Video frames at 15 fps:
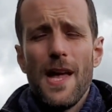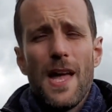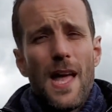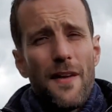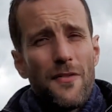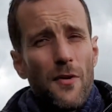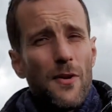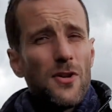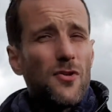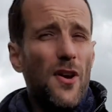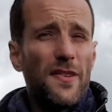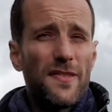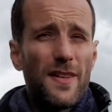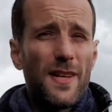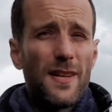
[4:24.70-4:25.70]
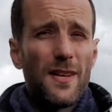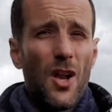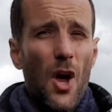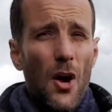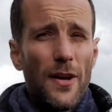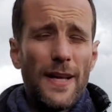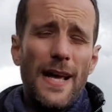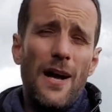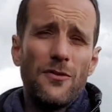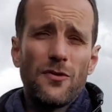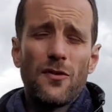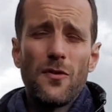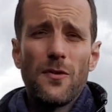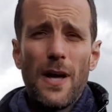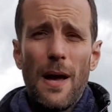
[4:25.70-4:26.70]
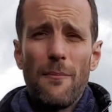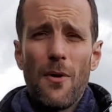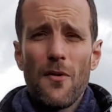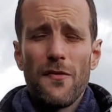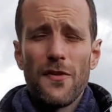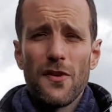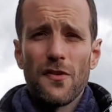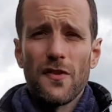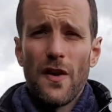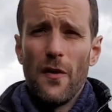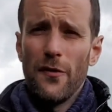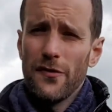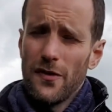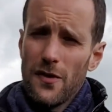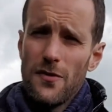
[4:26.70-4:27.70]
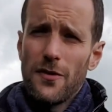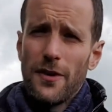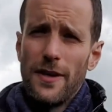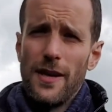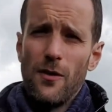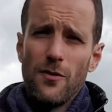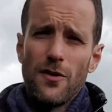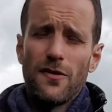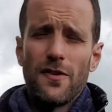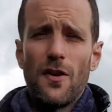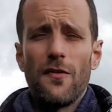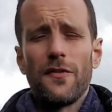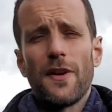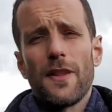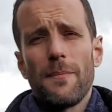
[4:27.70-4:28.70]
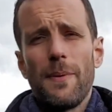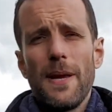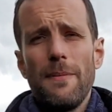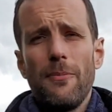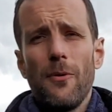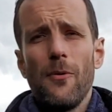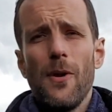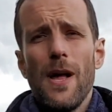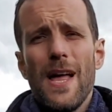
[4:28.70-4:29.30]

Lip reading: If you're interested in learning how to do Kambo for yourself so you can heal yourself and other people,